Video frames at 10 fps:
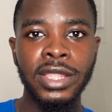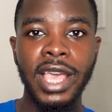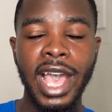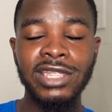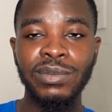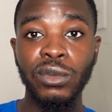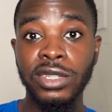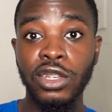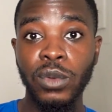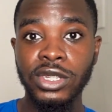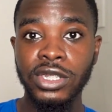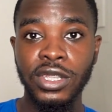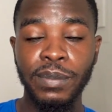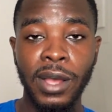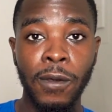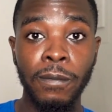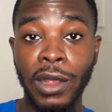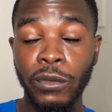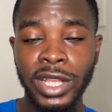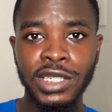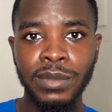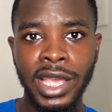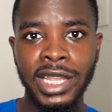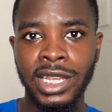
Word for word: they asked me mostly questions about my resume